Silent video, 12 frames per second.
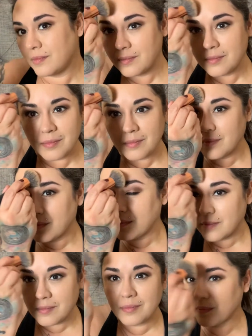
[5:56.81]
I've done that
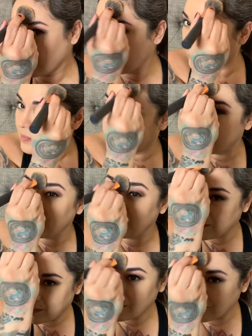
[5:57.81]
with my mascara wand
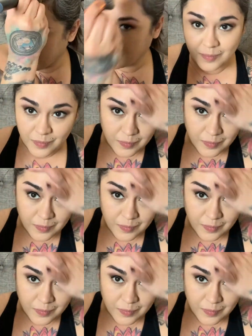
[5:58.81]
as well.